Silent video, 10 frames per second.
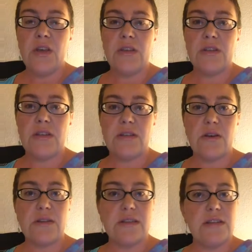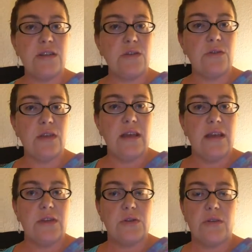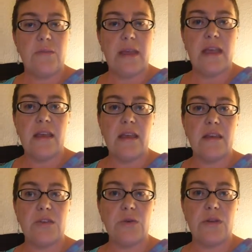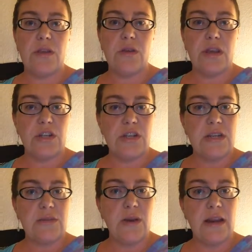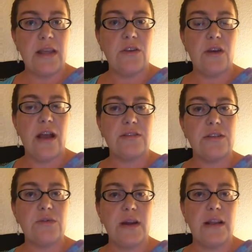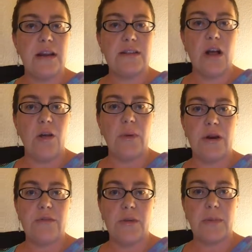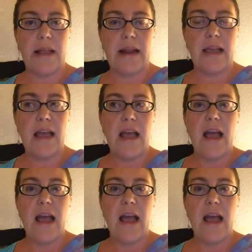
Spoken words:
So this goes into sort of making sure that your kitchen is ready and your house is ready, and it's all part of your planning.